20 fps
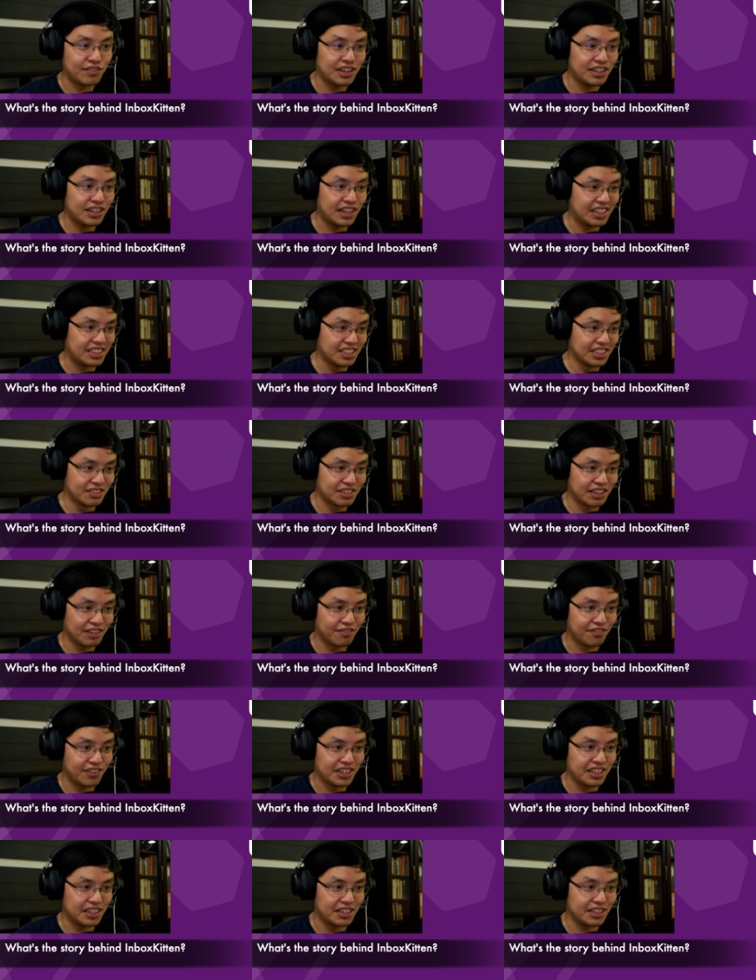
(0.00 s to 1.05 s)
think you can
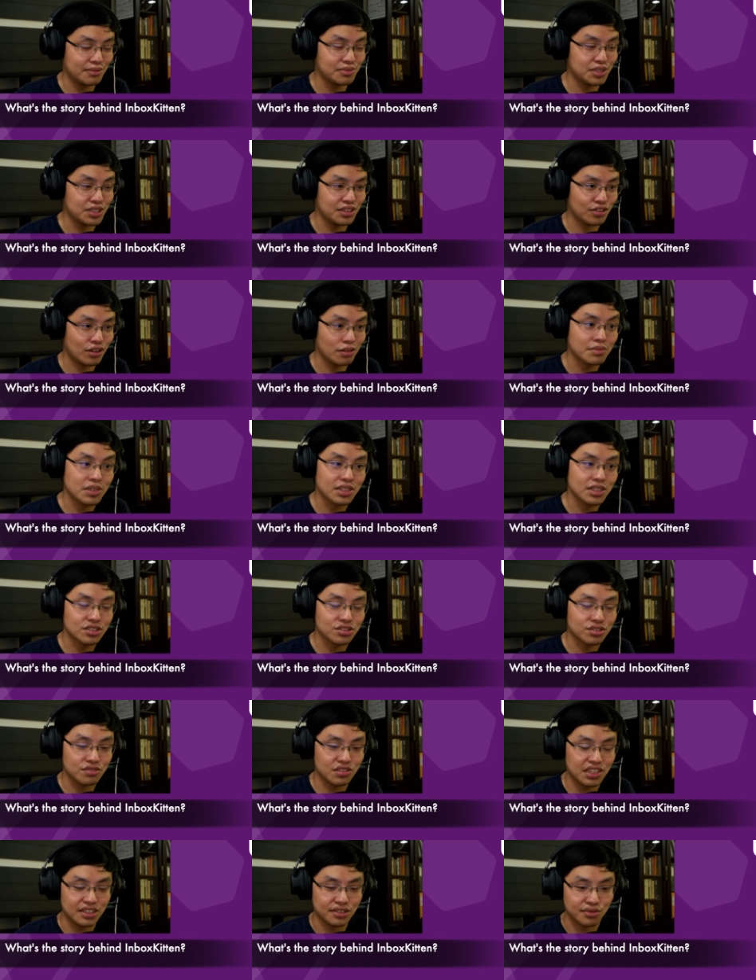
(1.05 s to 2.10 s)
find their names in the commit
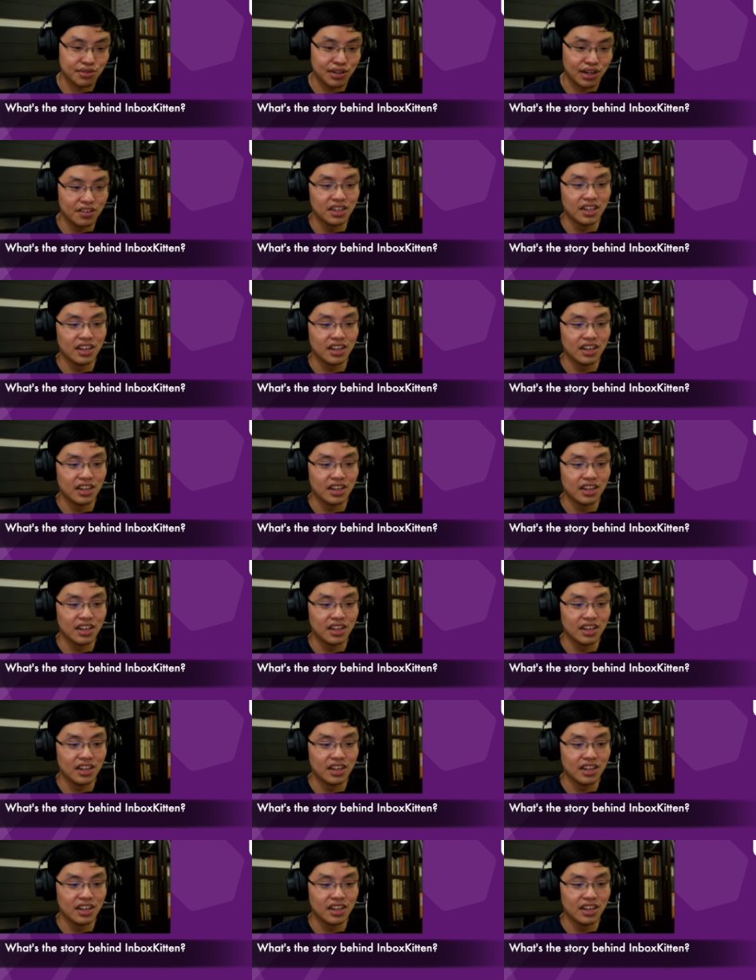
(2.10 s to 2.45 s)
history as well.